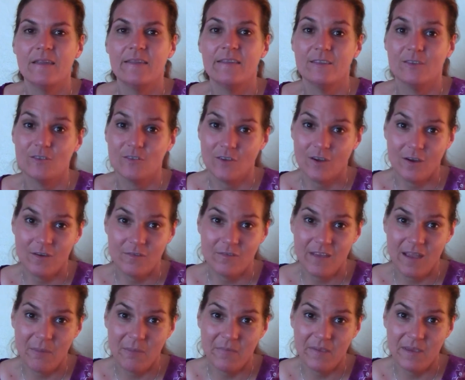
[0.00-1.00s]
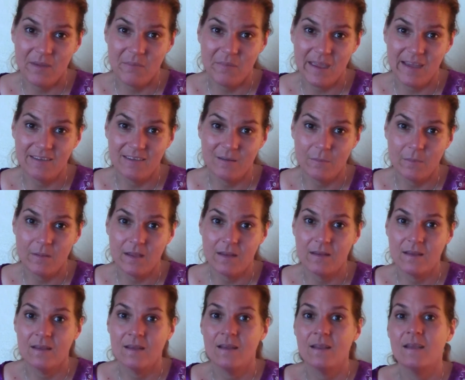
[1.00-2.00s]
the star family
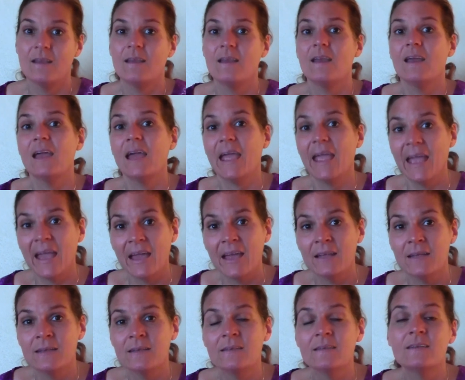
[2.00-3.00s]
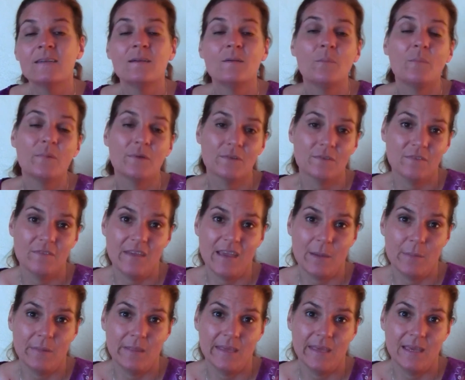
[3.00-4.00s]
abandonment and birth
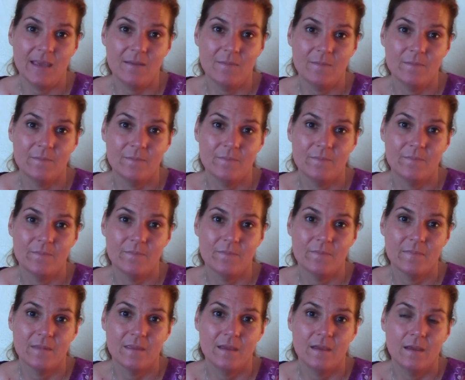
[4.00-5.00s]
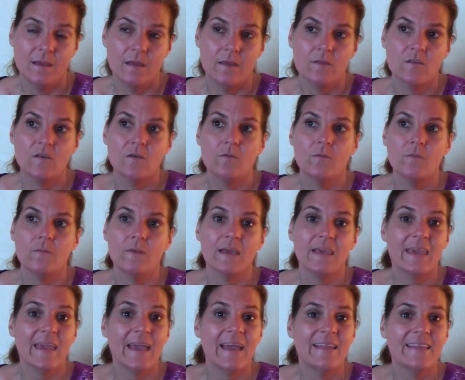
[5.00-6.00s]
family. So
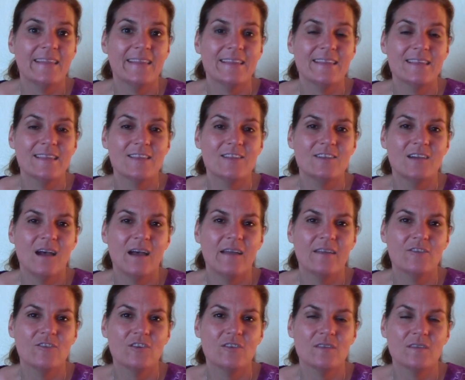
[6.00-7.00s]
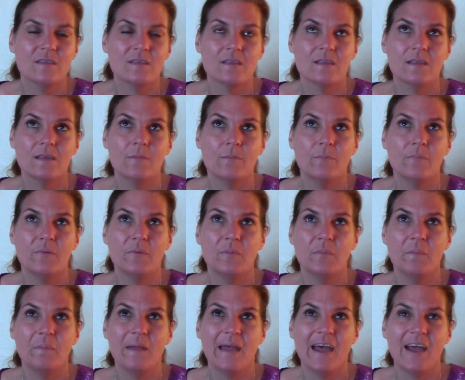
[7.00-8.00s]
again, this is not just a
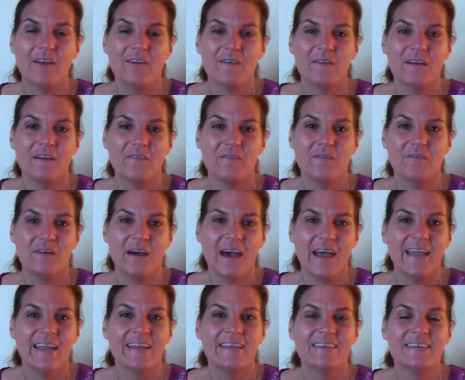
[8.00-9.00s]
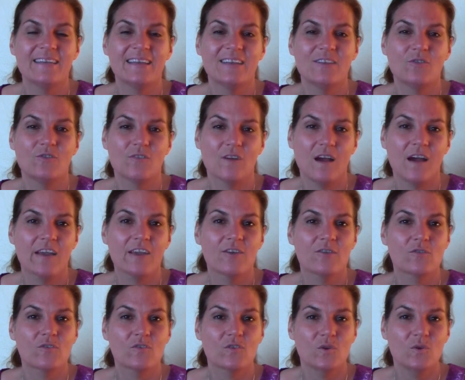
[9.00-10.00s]
simple matter of find and draw
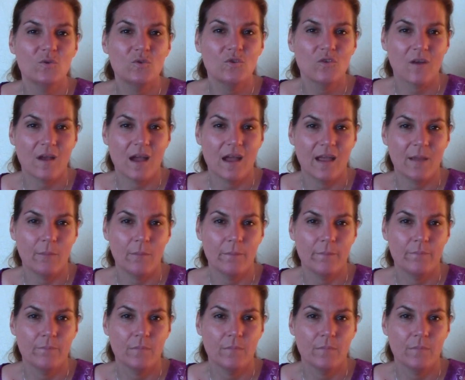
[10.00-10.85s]
your soul tribe.